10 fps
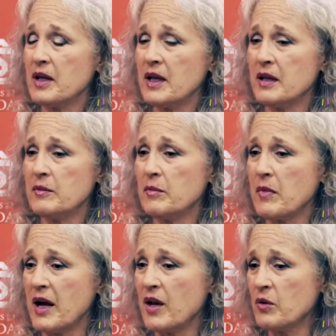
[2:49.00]
In
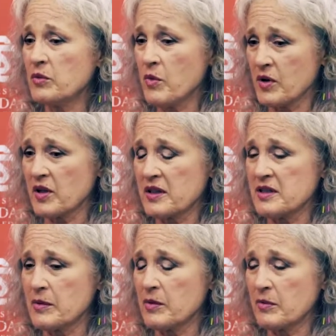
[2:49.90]
my own work
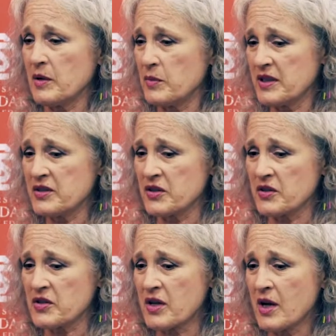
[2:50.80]
and some of my
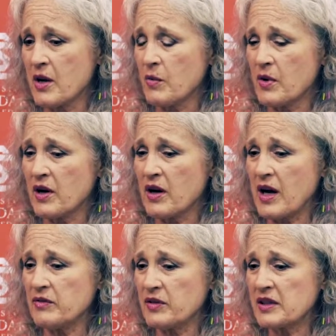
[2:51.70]
research, where
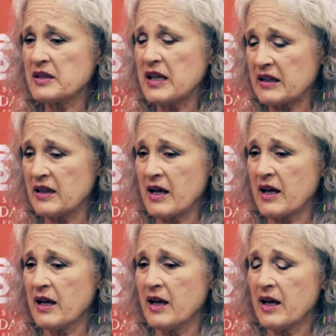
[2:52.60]
I've looked at
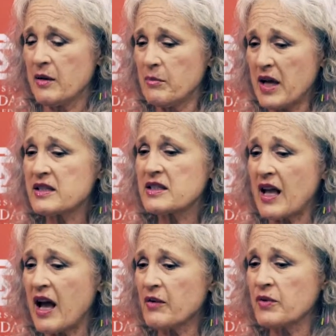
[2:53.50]
the immense
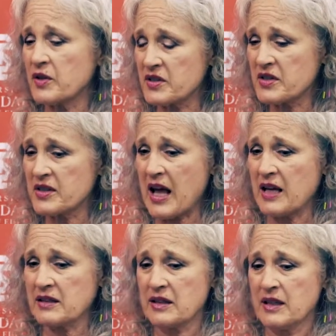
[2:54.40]
efforts
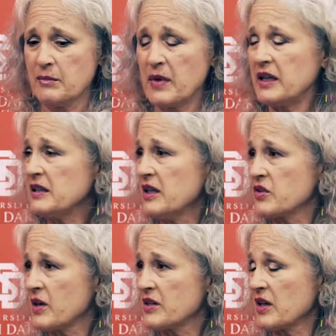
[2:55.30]
that many
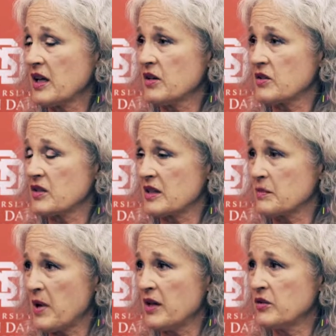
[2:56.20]
teacher educators
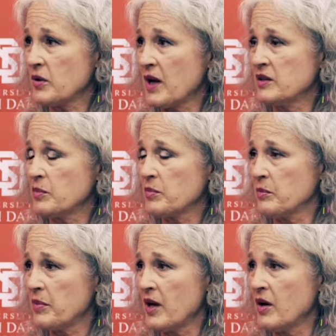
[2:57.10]
expend trying to
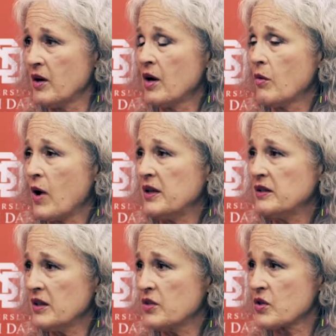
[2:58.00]
prepare
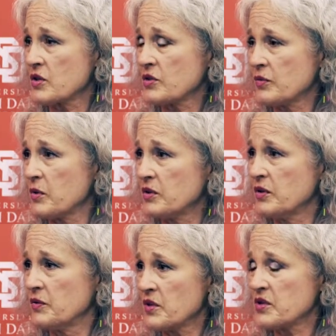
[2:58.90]
white teachers for
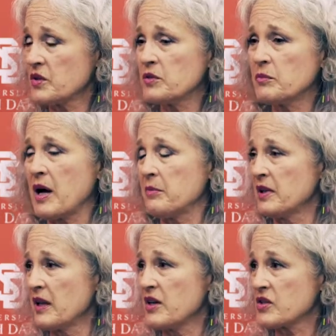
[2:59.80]
diverse student
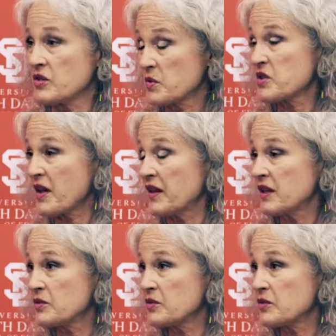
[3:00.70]
populations, which I think